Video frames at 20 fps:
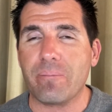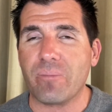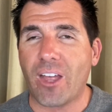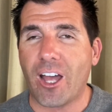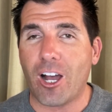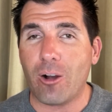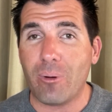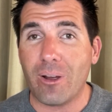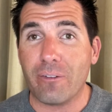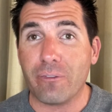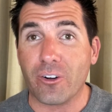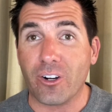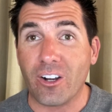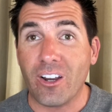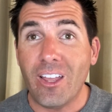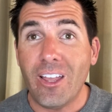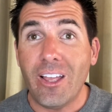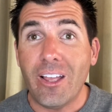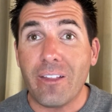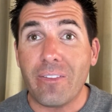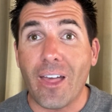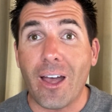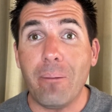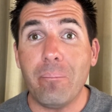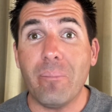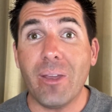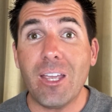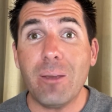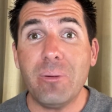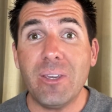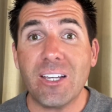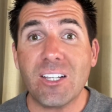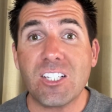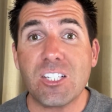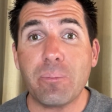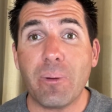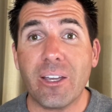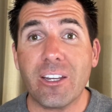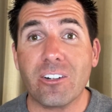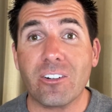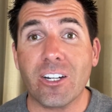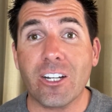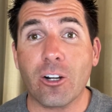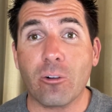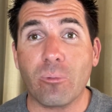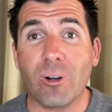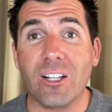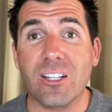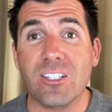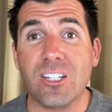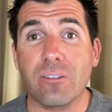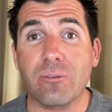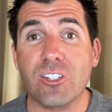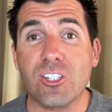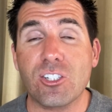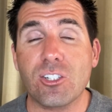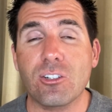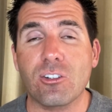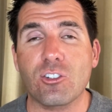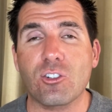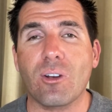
However, that may be expiring relatively soon.